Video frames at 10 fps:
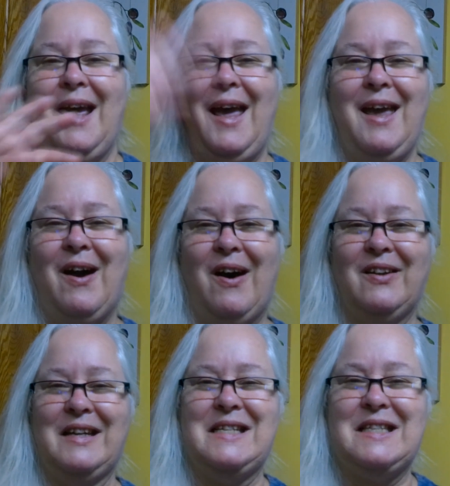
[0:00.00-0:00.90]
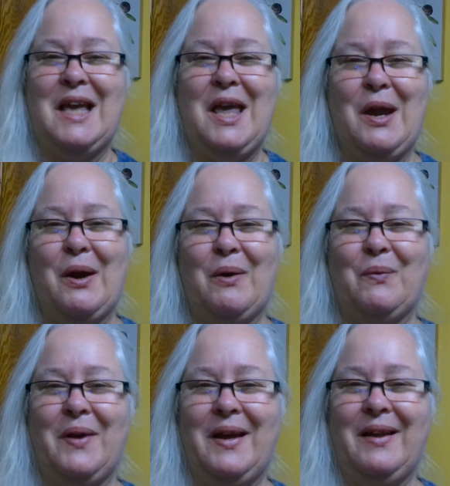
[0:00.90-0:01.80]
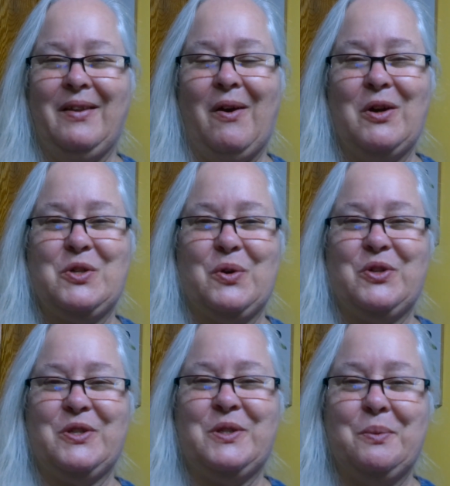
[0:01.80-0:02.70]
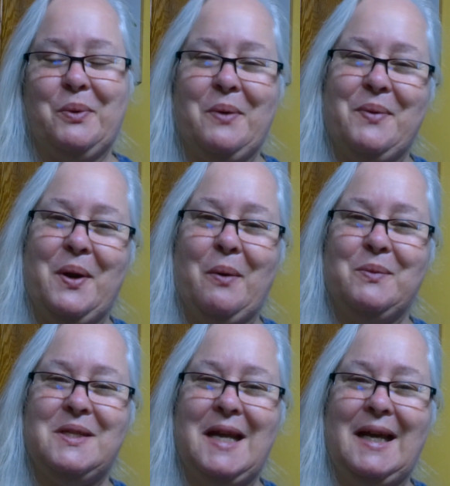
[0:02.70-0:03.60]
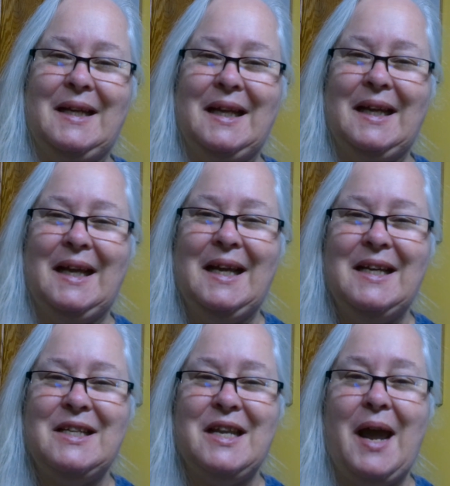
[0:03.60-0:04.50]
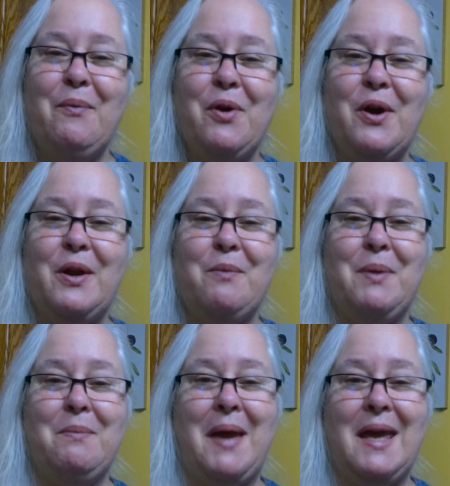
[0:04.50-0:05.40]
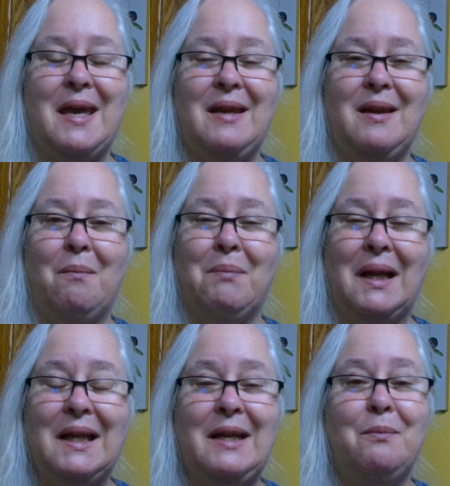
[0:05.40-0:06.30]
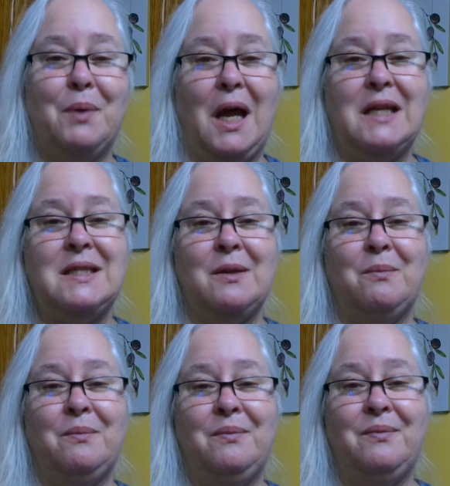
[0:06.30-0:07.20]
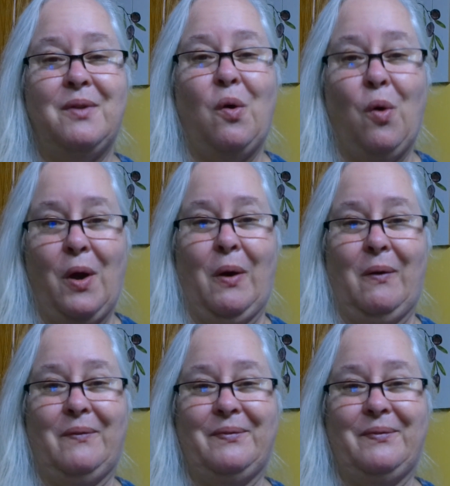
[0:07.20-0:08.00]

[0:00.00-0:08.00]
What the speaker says: Hey y'all, Lisa here with our Georgia Suburban Homestead. Today we're going to be making mullein blossom oil.